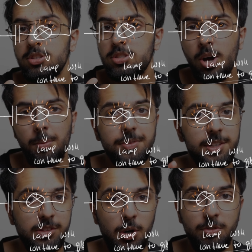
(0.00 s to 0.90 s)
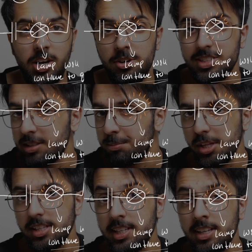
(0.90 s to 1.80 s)
stop the flow of current
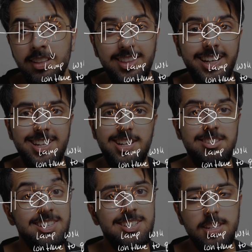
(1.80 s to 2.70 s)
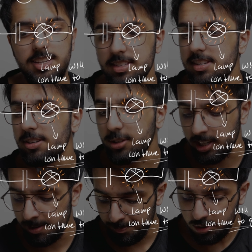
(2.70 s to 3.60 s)
completely like it does in DC,
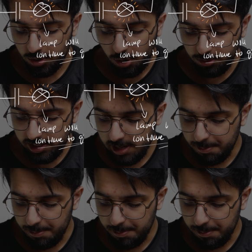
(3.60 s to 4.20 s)
okay? So it only